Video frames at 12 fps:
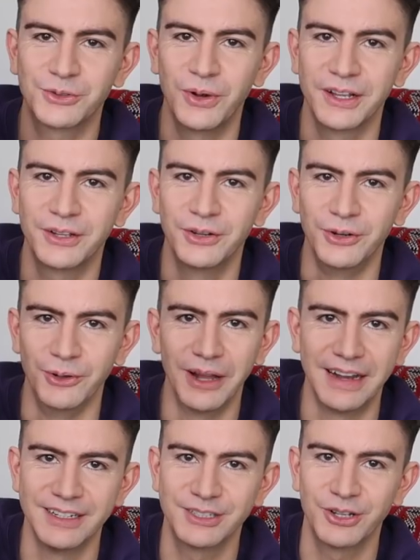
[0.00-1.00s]
it looks quite
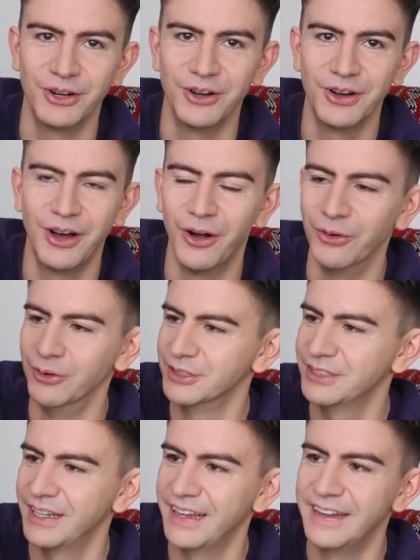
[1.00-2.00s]
cool and it's got
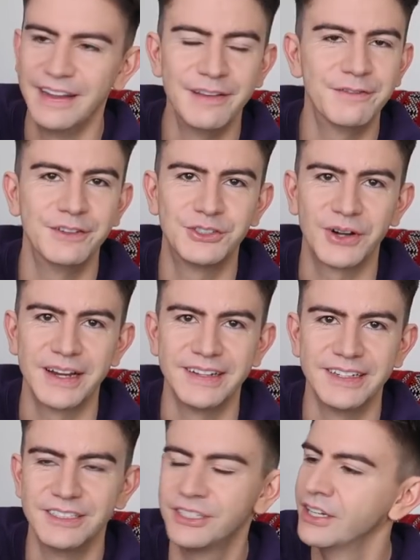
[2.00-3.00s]
holes in it for
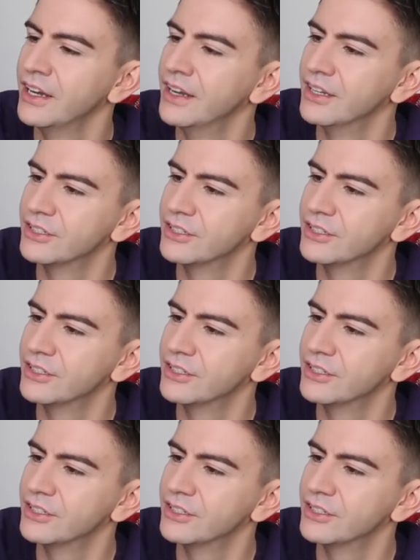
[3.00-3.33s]
drainage.